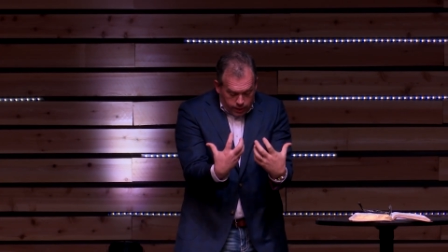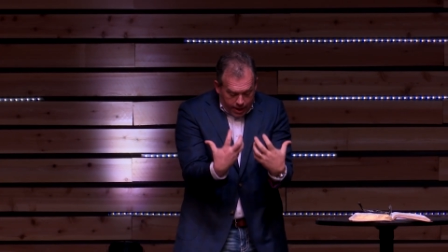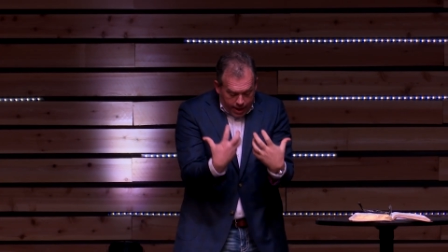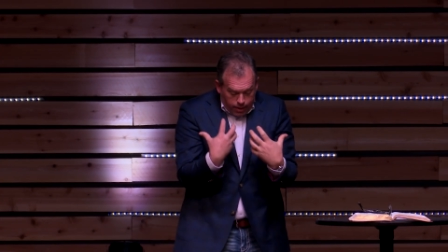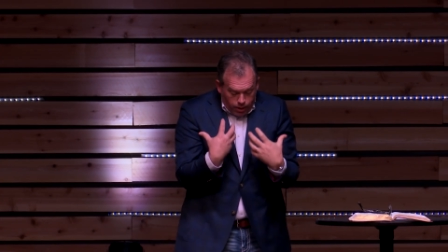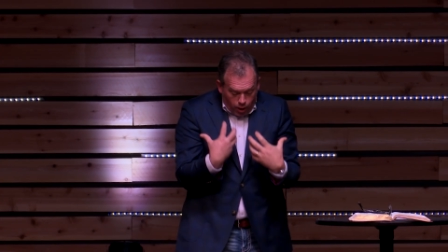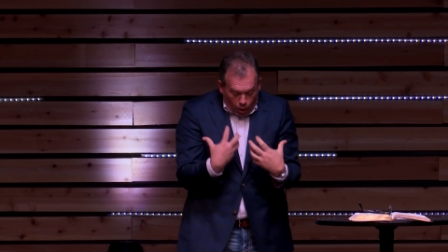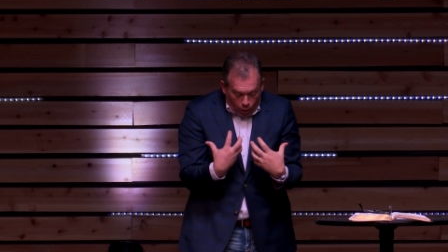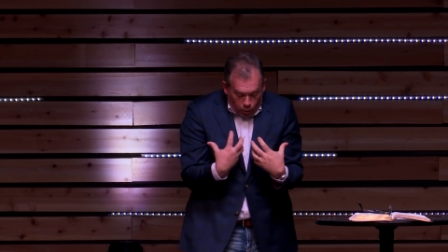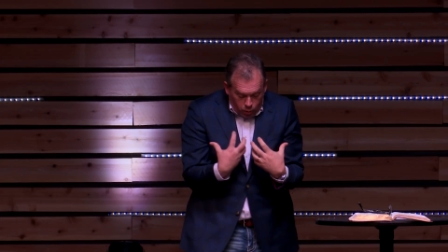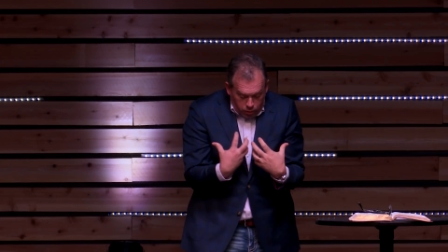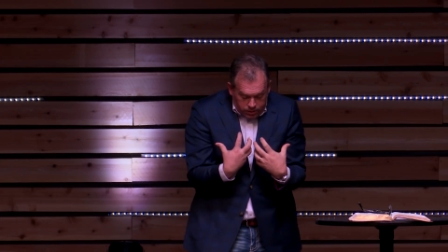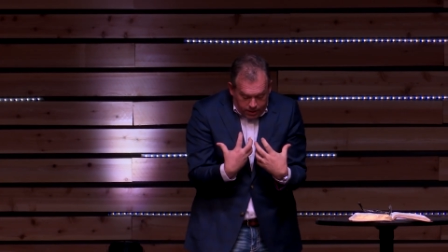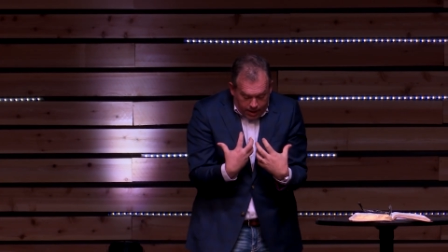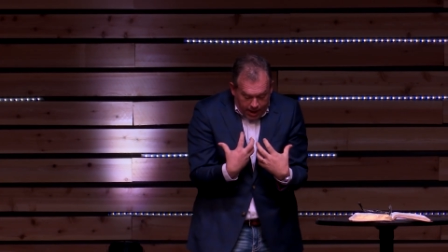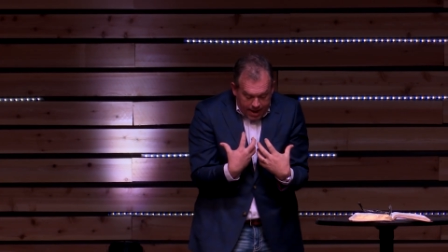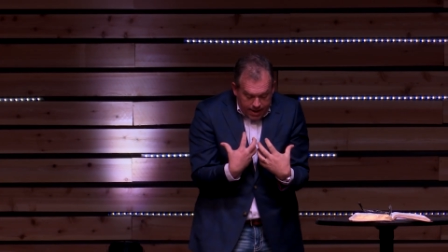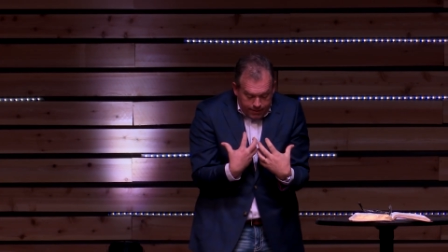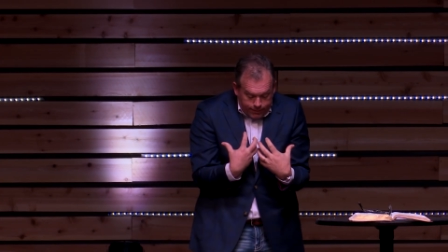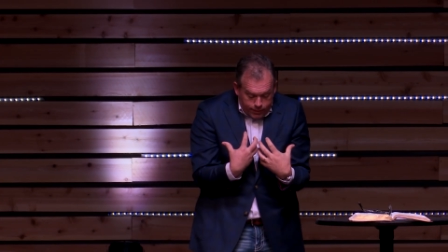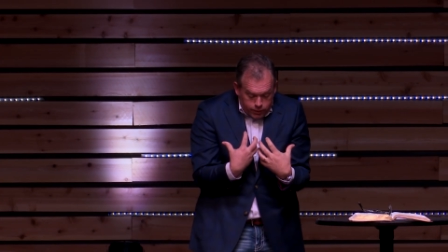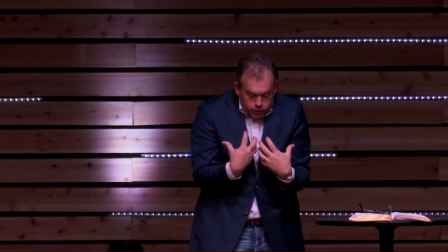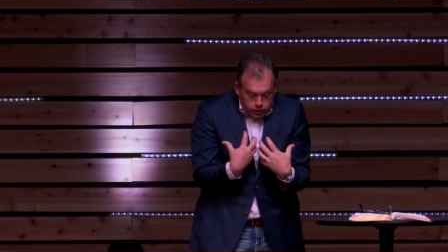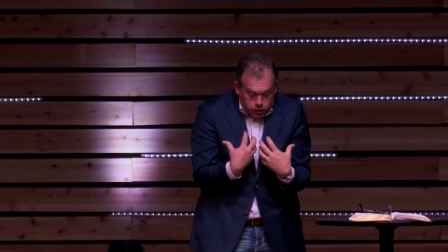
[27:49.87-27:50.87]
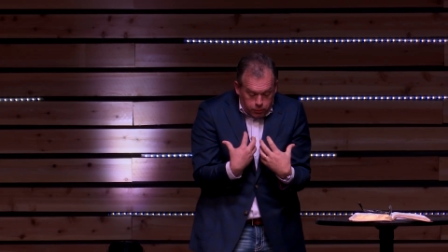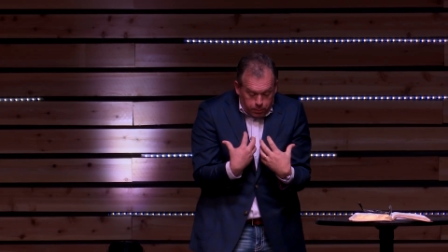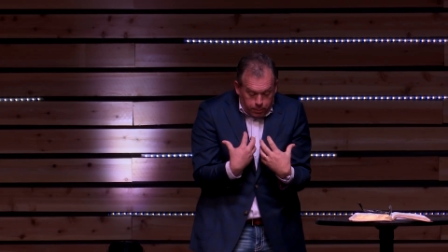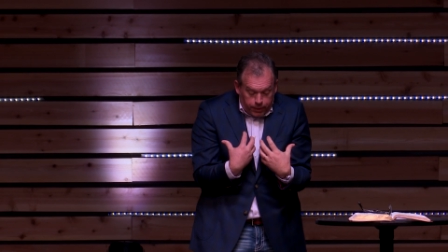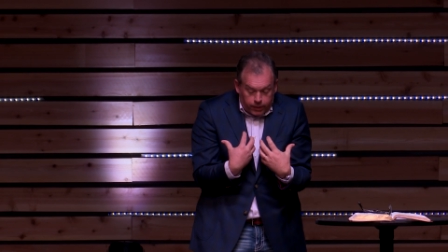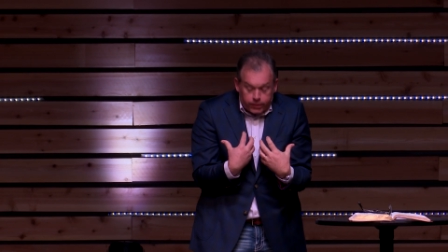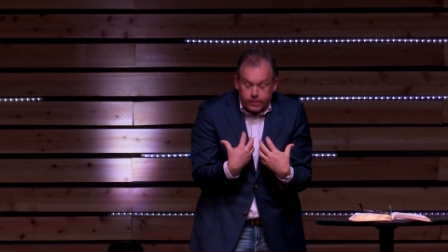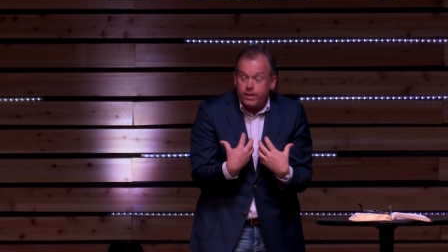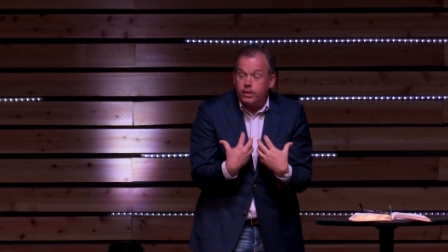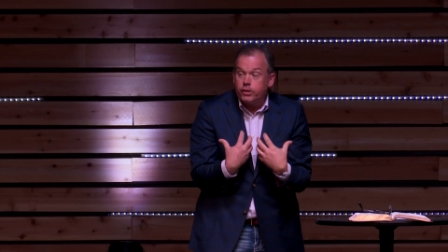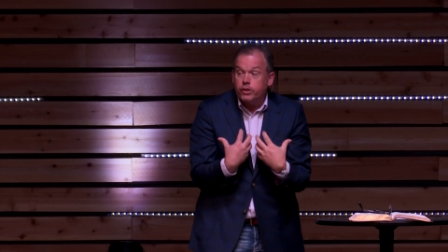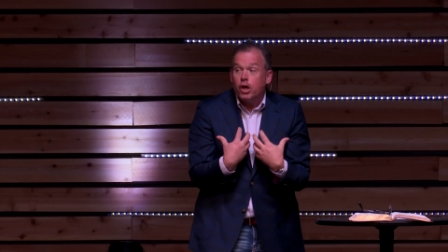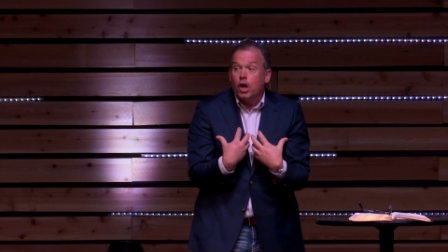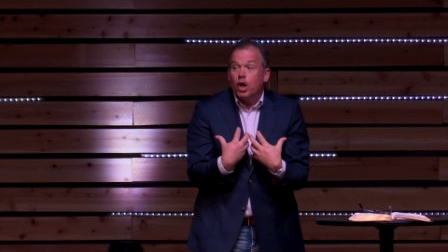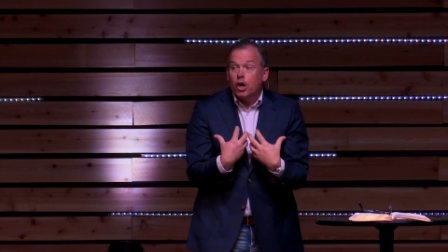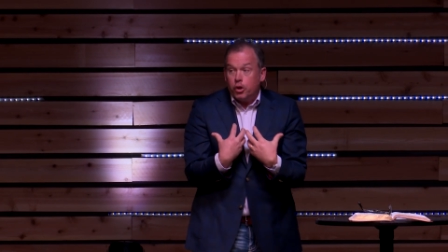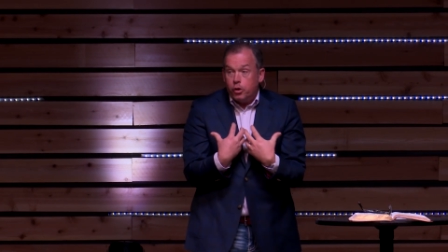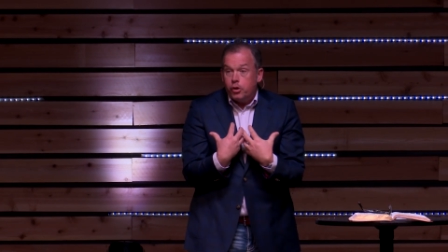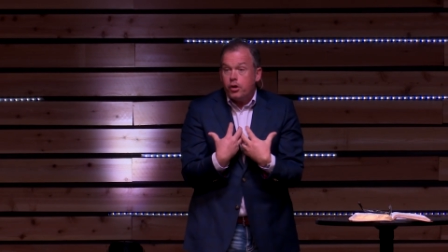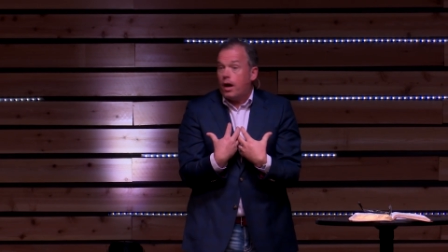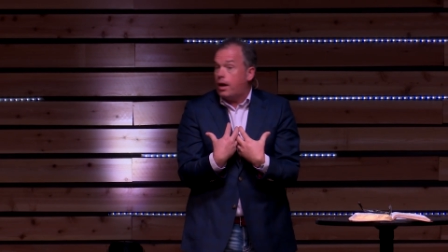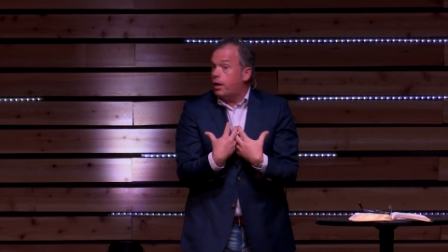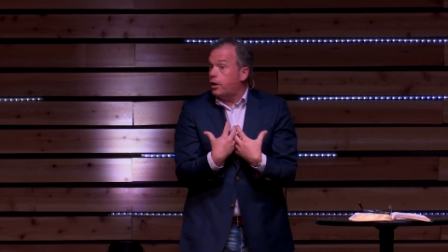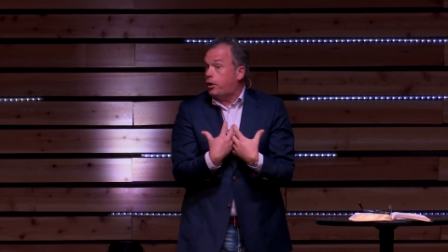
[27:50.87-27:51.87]
that own cave experience,
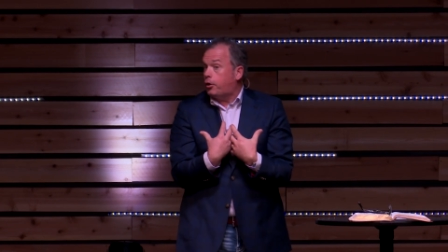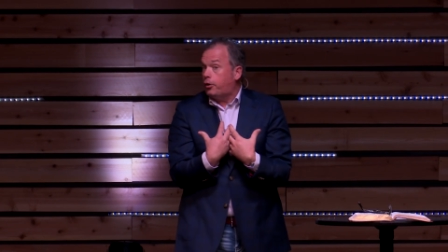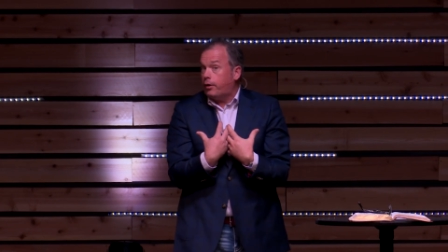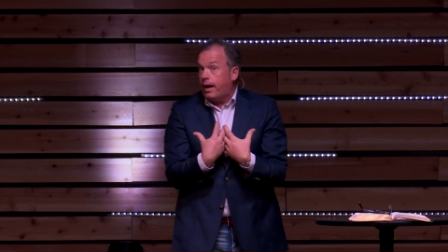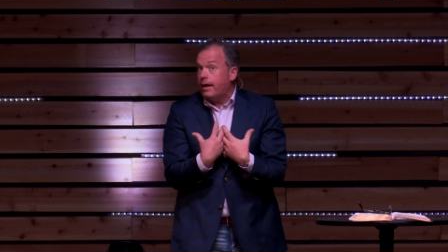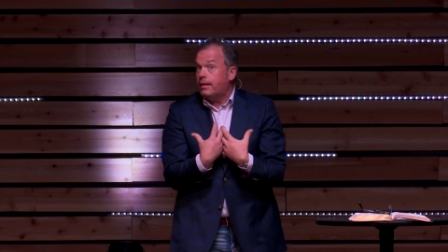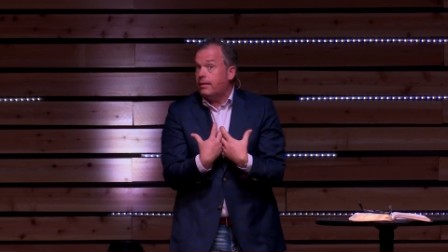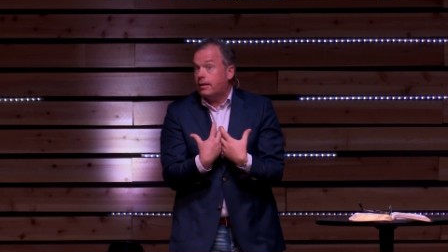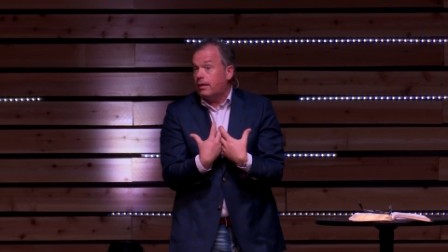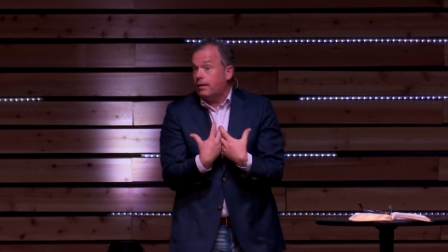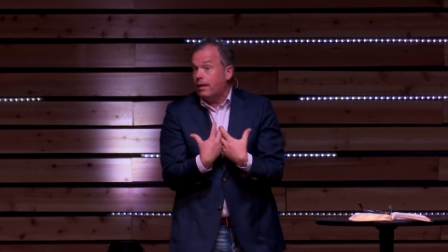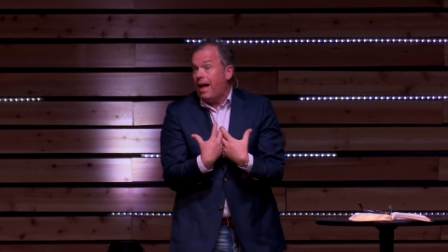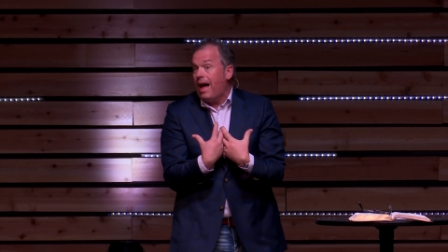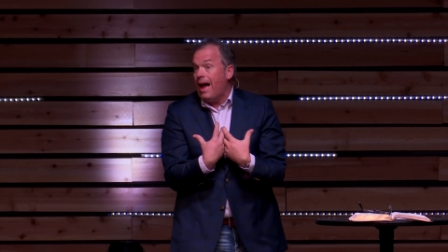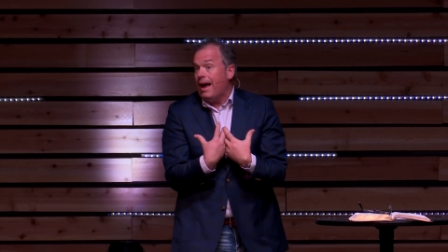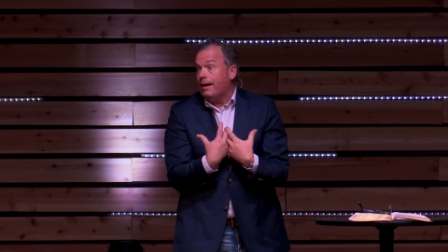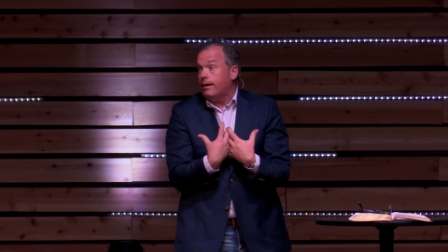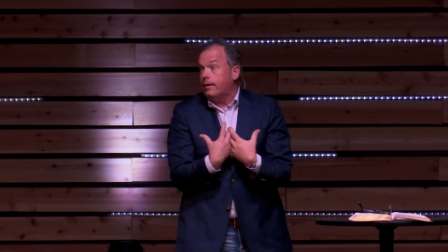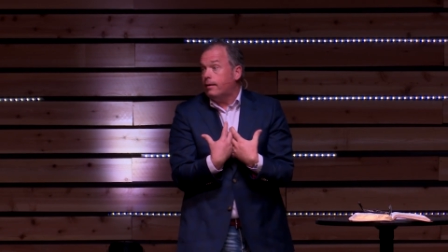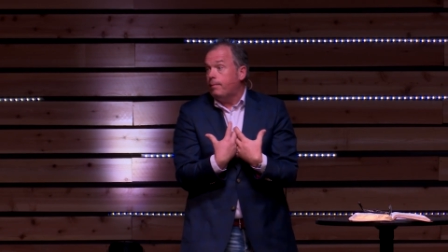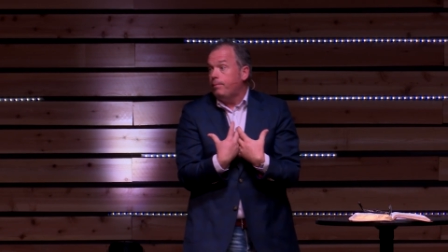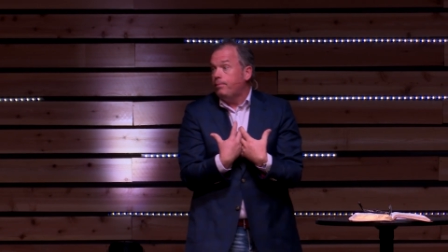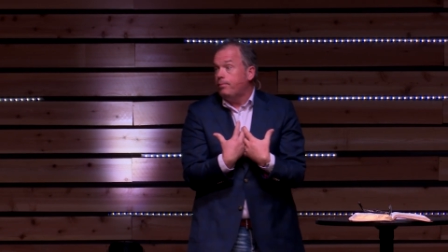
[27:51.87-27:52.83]
you got to create the light.